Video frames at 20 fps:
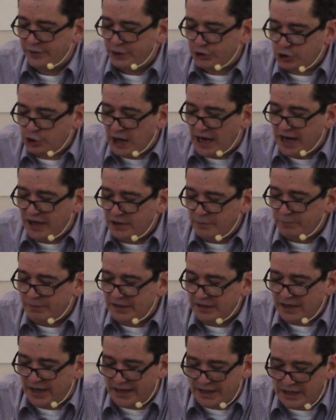that tried to
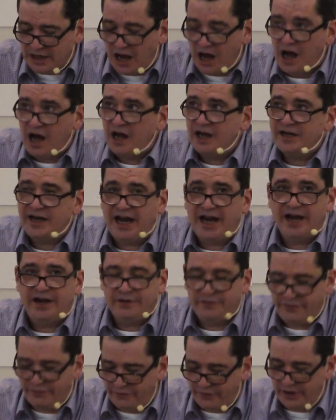be like God
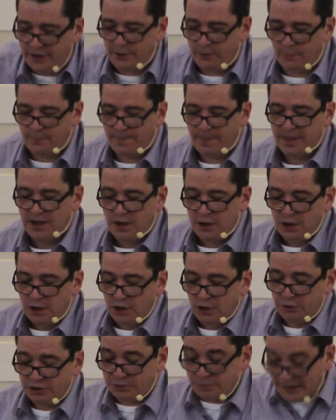and failed,
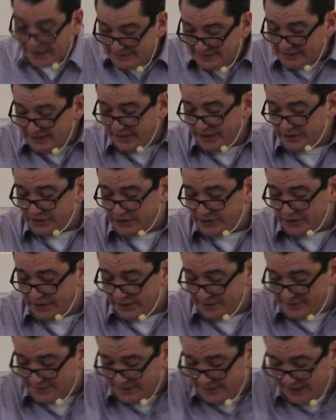which makes sense
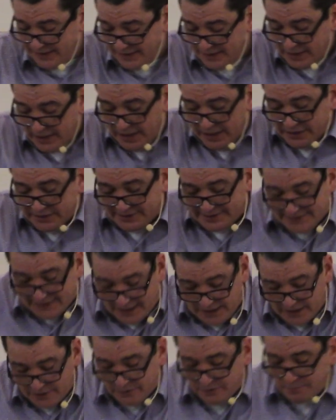in seeing
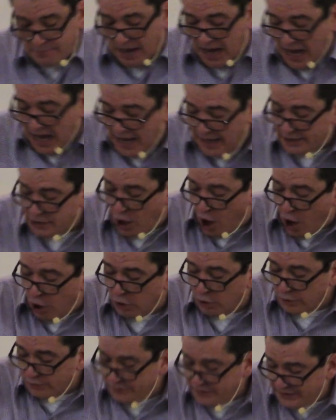Satan behind
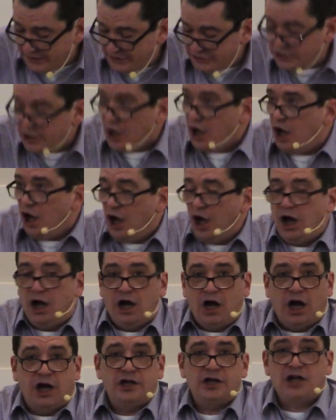all of these
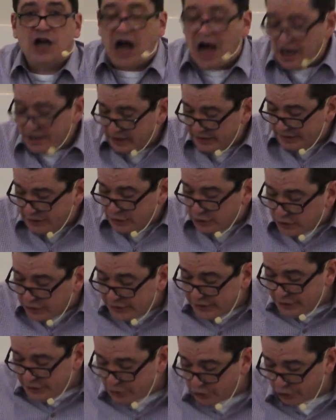ungodly
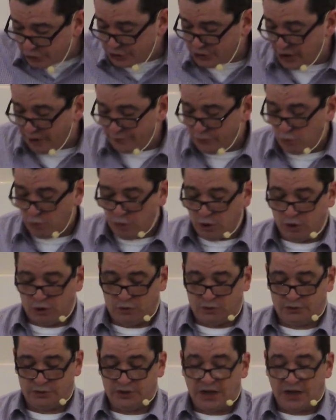leaders of the world.